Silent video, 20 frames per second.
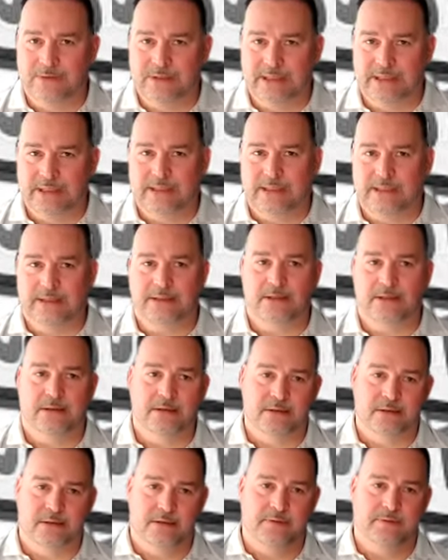
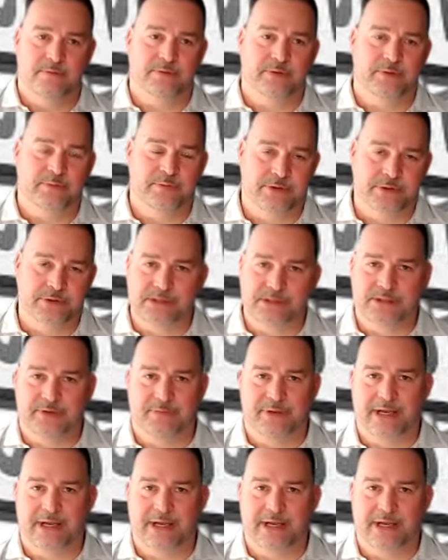you purchase a